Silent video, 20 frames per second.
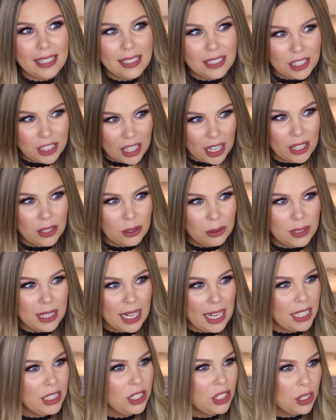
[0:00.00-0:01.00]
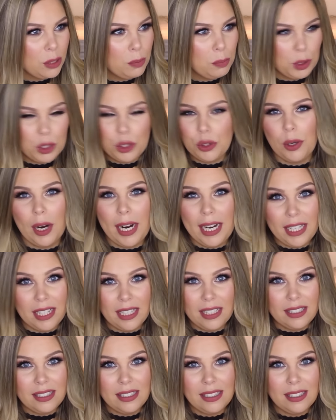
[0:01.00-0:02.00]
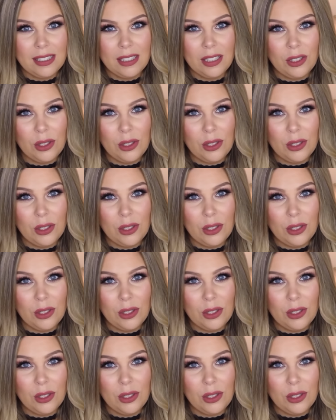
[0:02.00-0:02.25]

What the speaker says: Channel 10 just betrayed us.